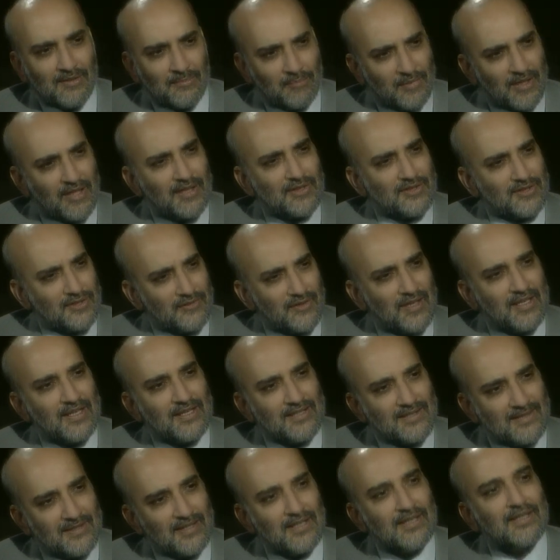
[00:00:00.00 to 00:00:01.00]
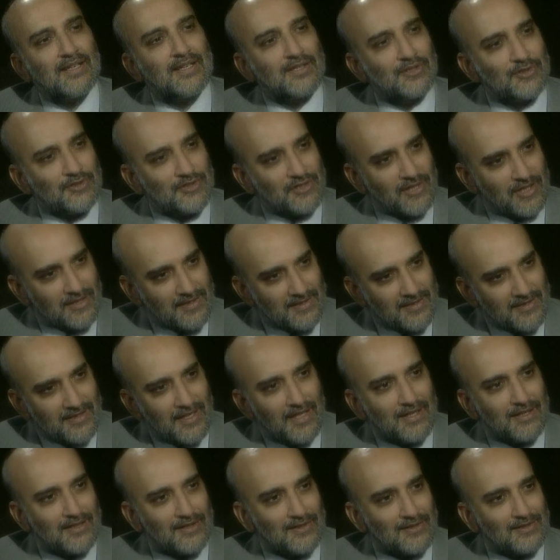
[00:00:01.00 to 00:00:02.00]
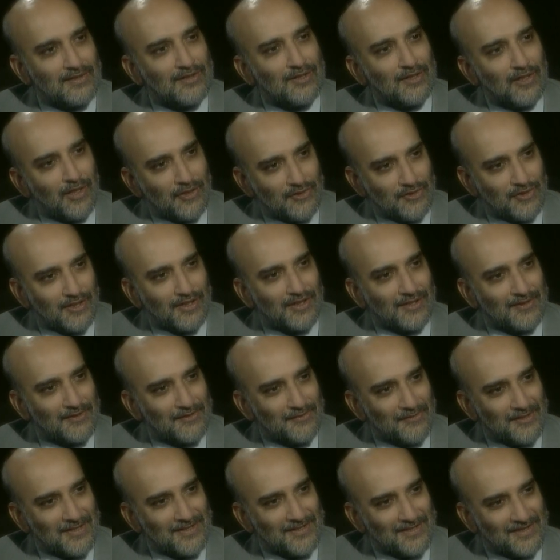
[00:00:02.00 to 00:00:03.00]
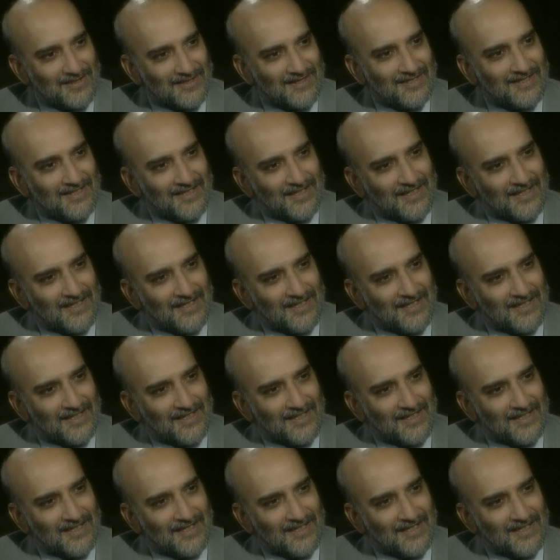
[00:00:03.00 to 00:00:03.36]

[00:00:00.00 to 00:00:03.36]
because you're really seeking to transcend logic and reason?